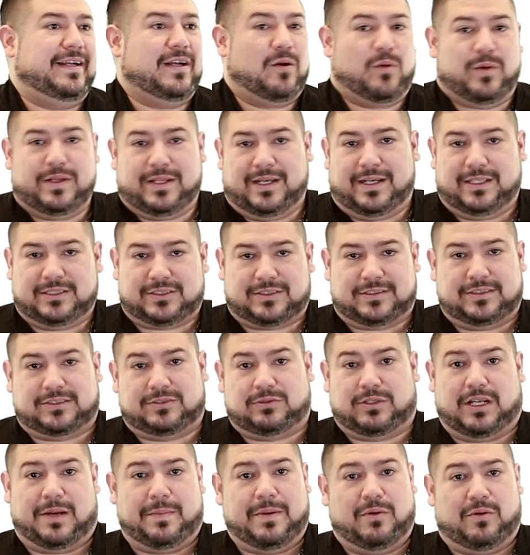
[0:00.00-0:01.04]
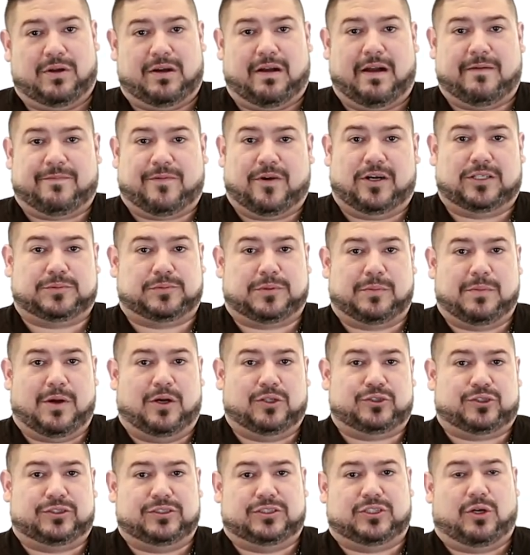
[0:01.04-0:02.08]
here with us. This is going to be one of our first
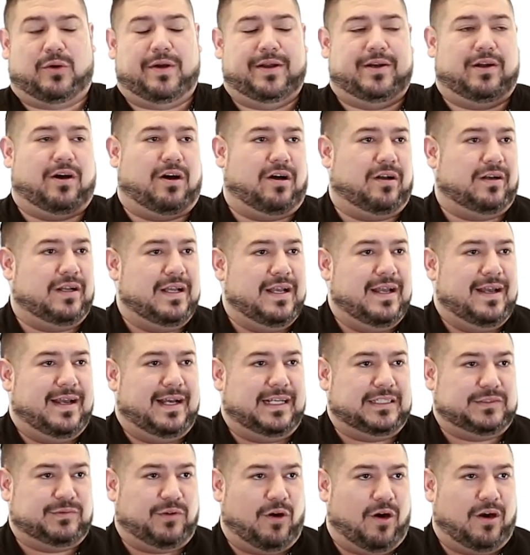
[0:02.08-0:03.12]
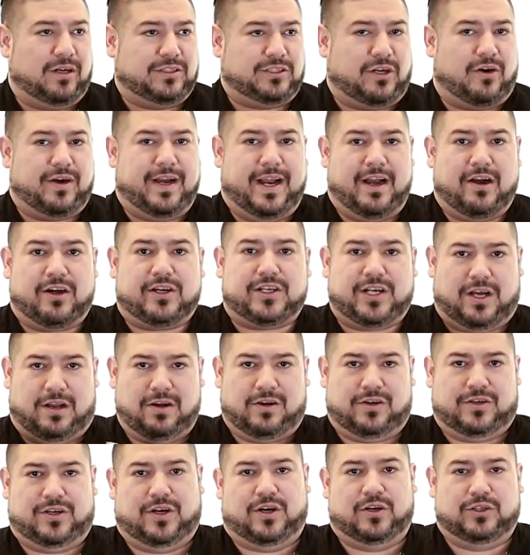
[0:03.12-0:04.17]
promotions going on as far as our hair
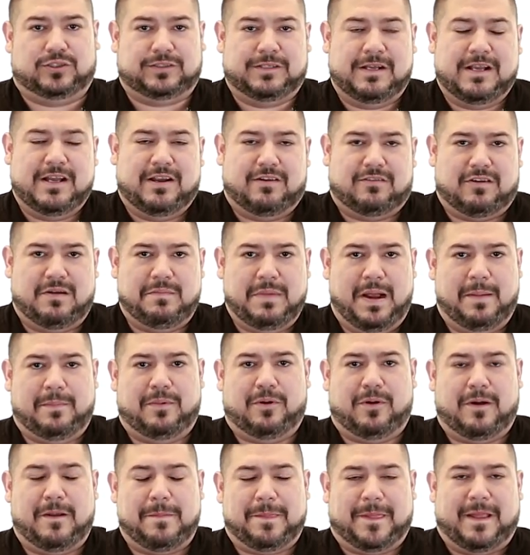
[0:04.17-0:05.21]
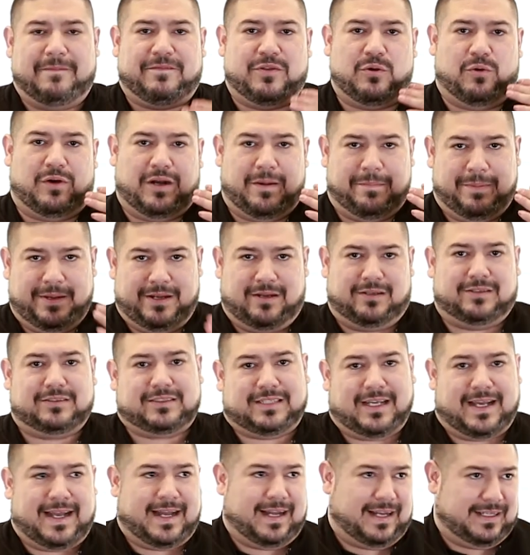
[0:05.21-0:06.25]
color goes. Remember, if you want to be on
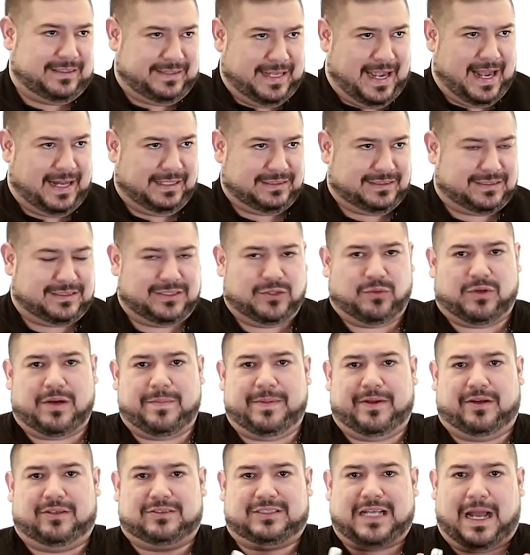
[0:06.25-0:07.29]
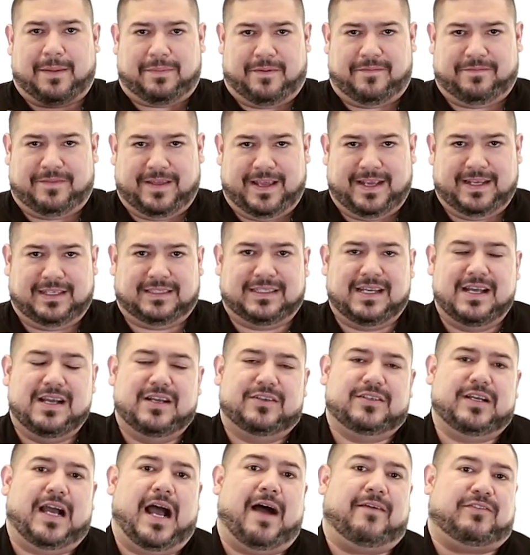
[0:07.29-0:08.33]
attached, you want to be on top of things,
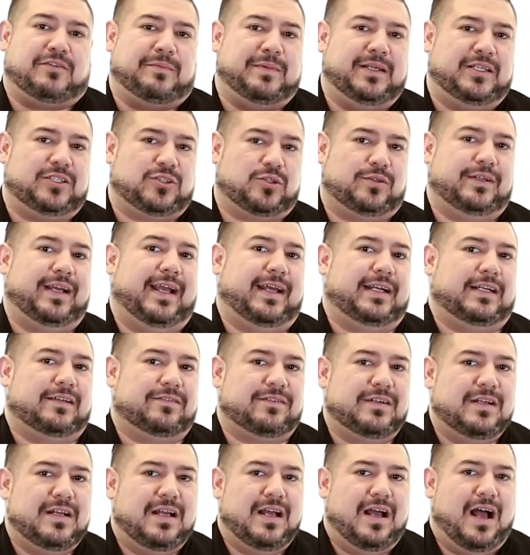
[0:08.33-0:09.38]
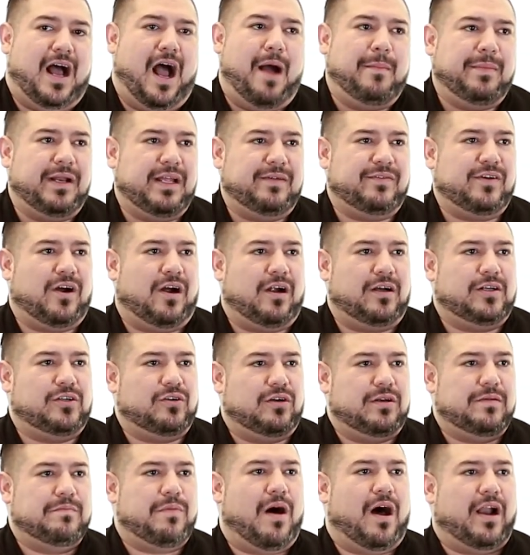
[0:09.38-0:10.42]
you have to be creative. How many of you are
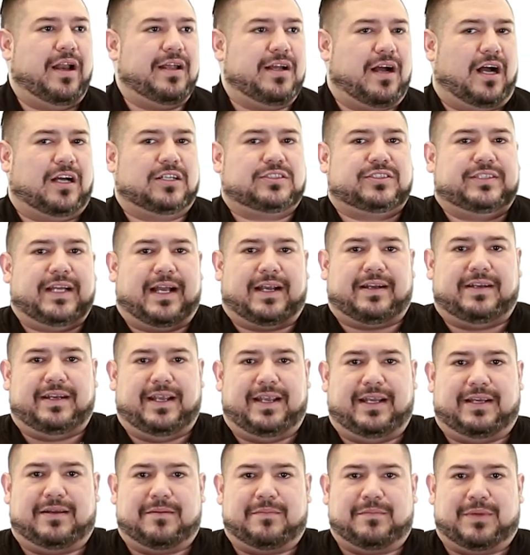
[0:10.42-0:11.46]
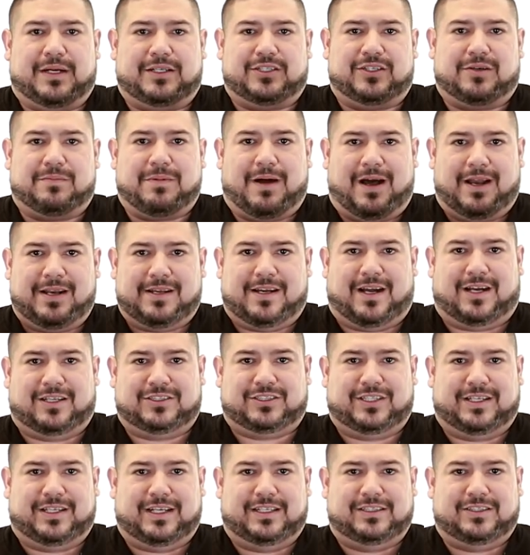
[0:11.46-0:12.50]
doing balayage technique, but you're
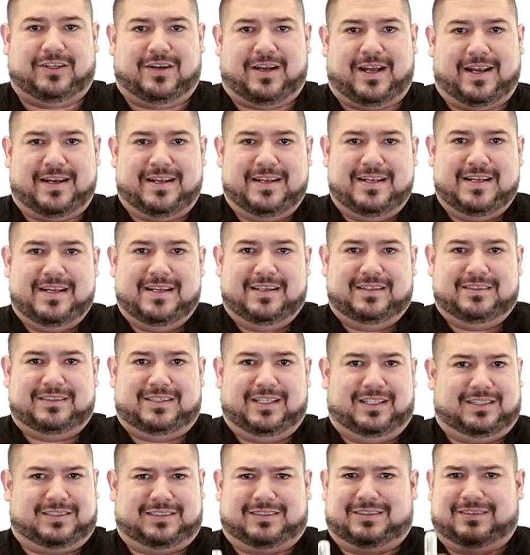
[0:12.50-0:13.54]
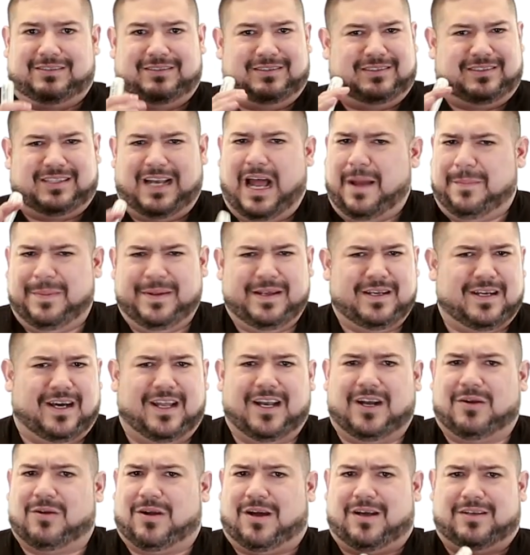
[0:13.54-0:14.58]
balayaging and you're like just slapping
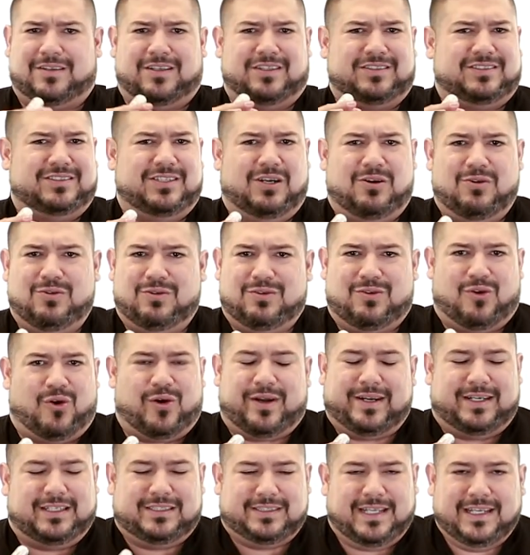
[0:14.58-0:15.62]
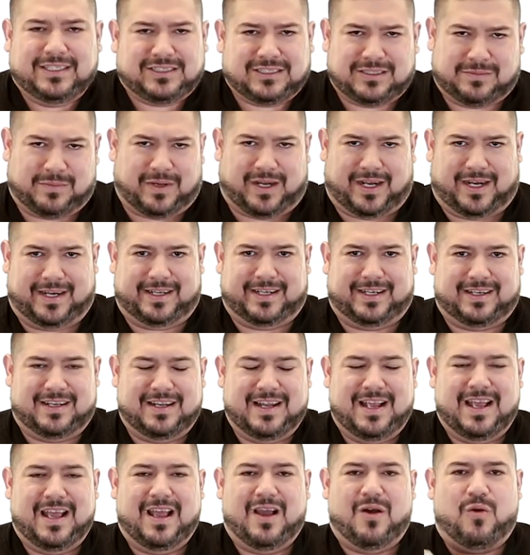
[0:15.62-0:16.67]
color on? There's no organization behind it.
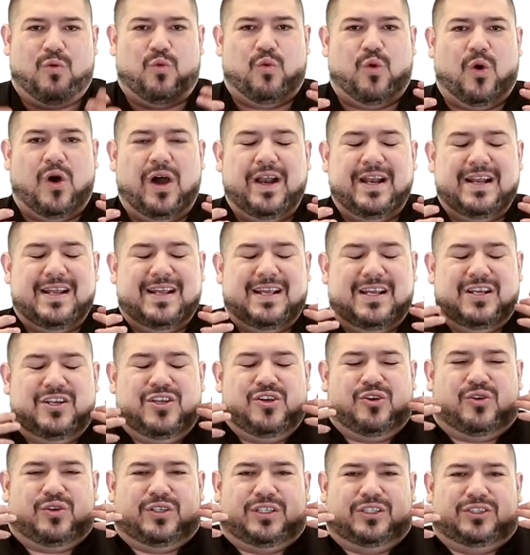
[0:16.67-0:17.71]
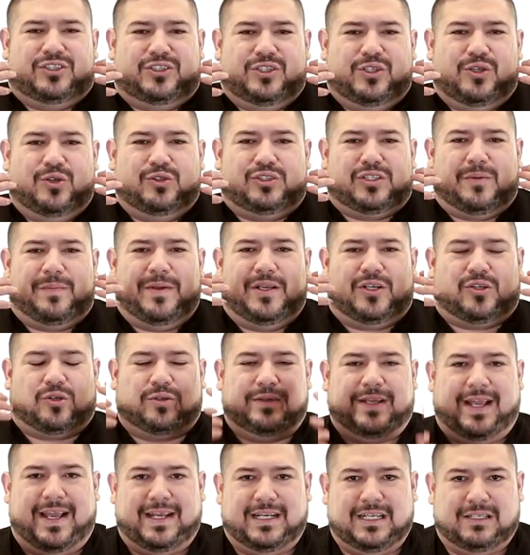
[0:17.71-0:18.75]
What are you going to do to be
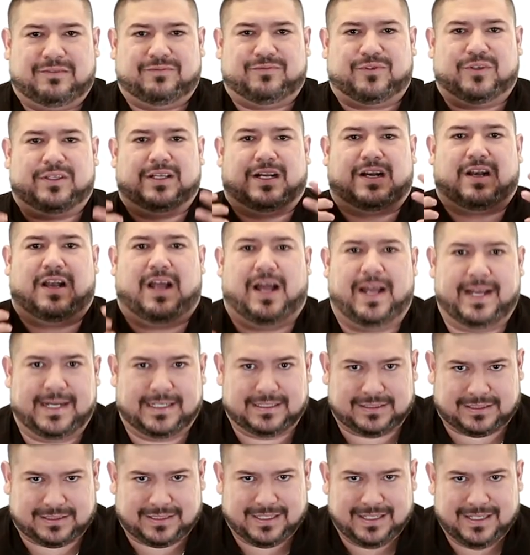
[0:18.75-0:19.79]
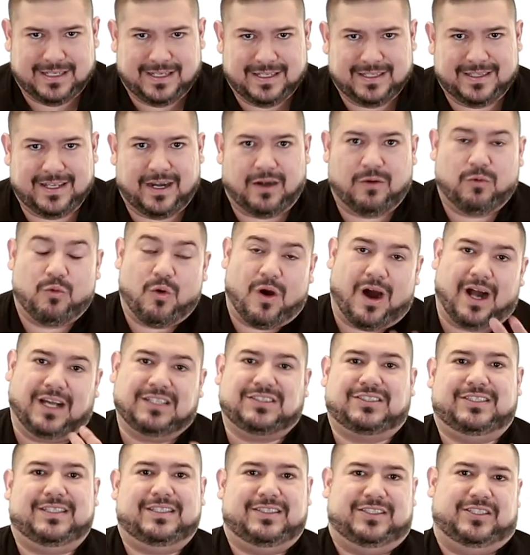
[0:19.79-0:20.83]
creative for the client? They're
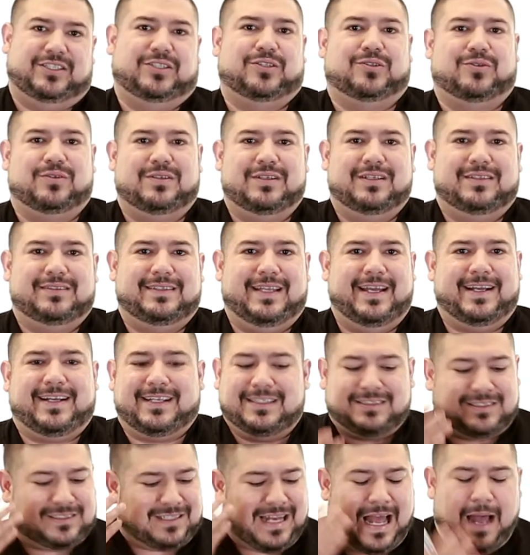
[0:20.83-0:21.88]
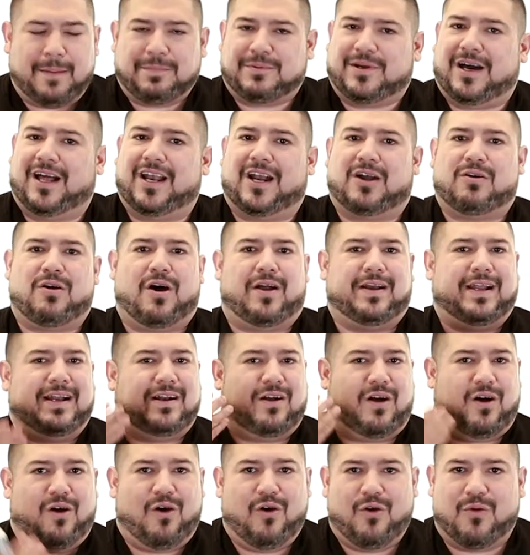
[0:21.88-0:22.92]
watching you. They could slap color on at
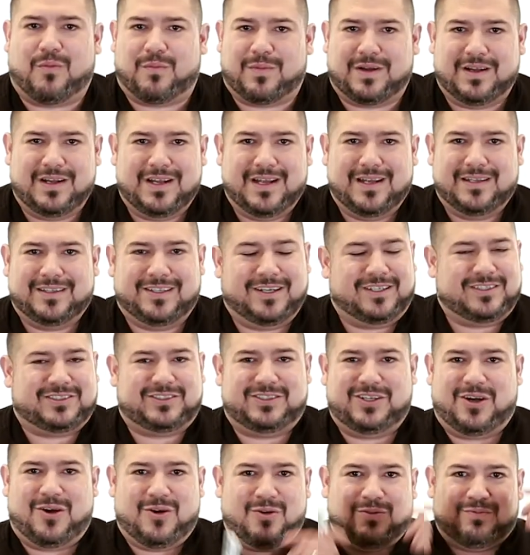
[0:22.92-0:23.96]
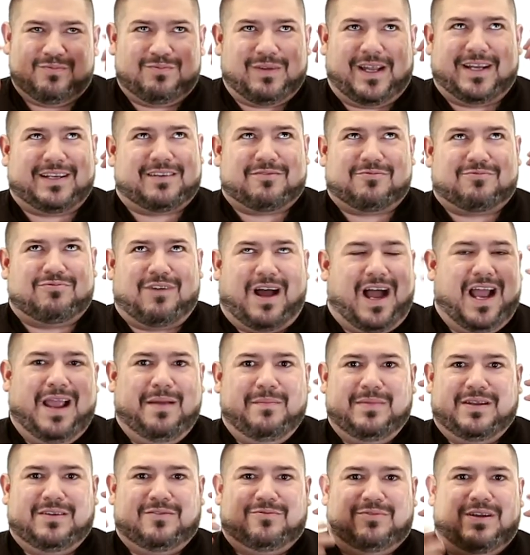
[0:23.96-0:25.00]
home. There's no like
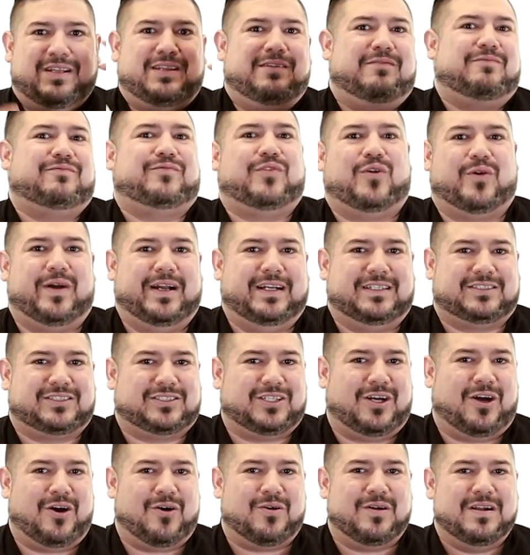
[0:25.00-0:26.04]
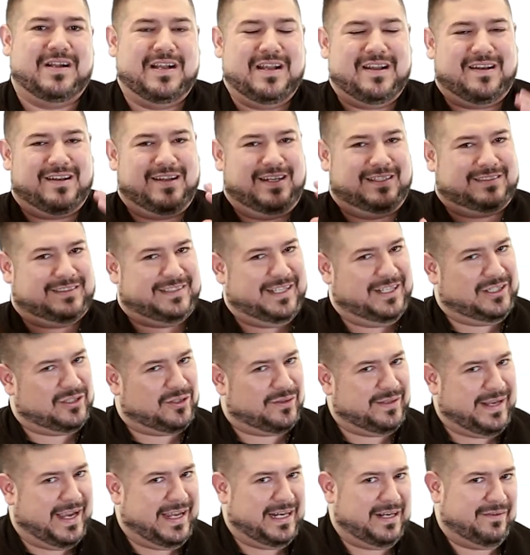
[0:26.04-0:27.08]
rhyme and rhythm for it. So let's get
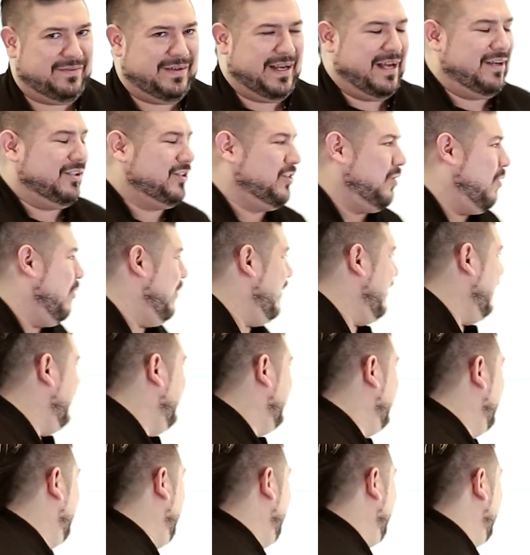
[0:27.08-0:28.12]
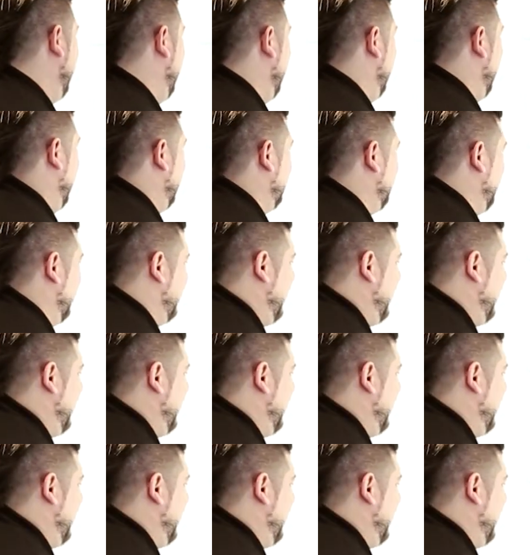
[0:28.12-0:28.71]
creative now. So what we're going to do is we'll